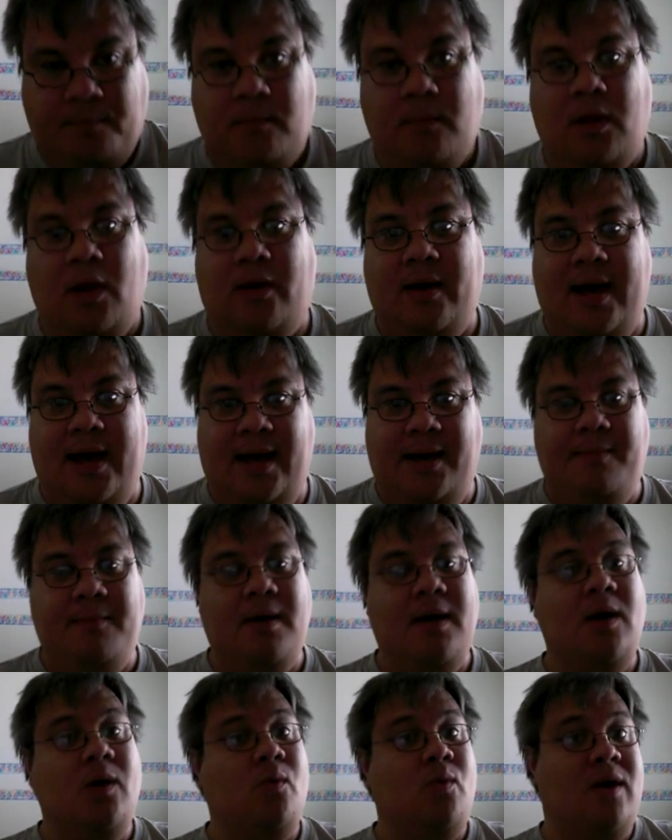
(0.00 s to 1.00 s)
Okay,
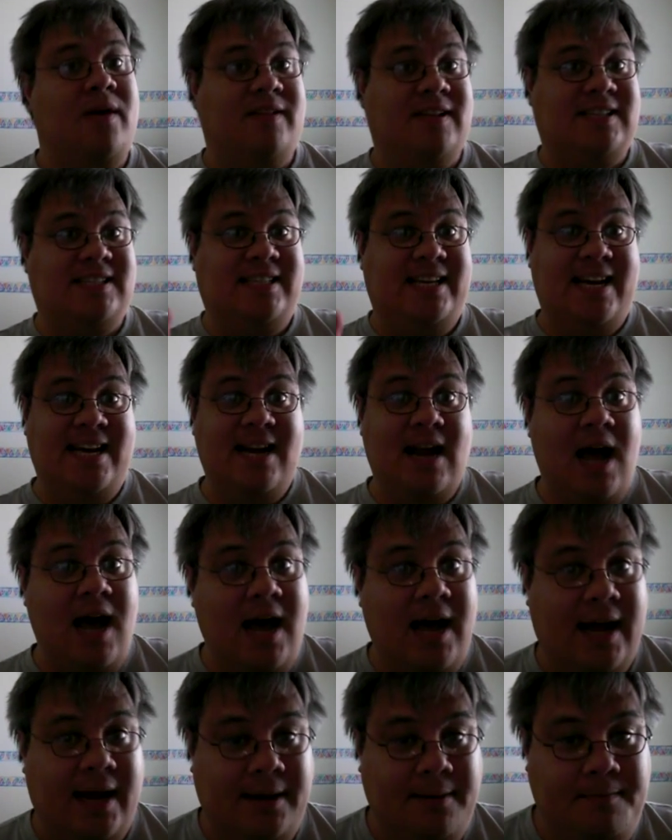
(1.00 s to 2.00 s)
we have the
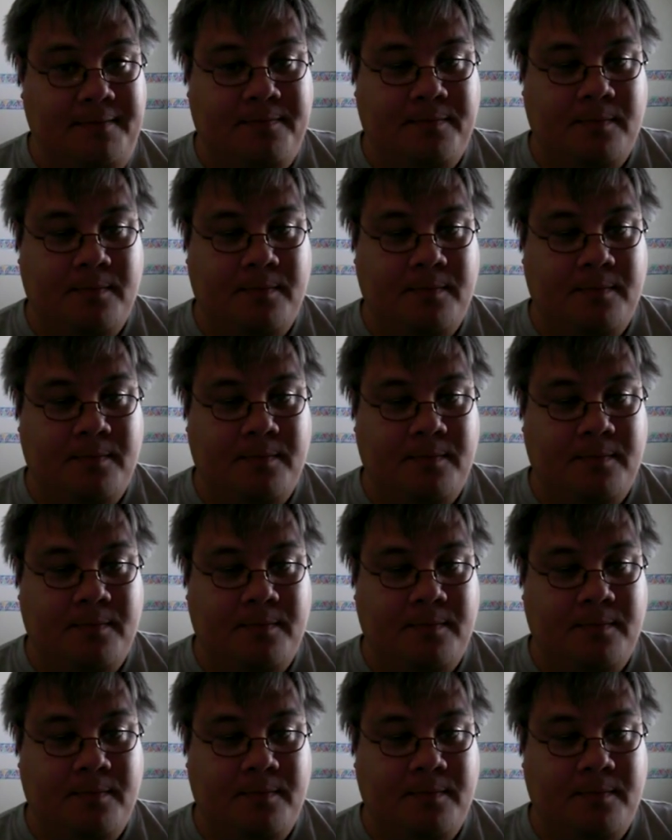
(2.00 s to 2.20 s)
C9.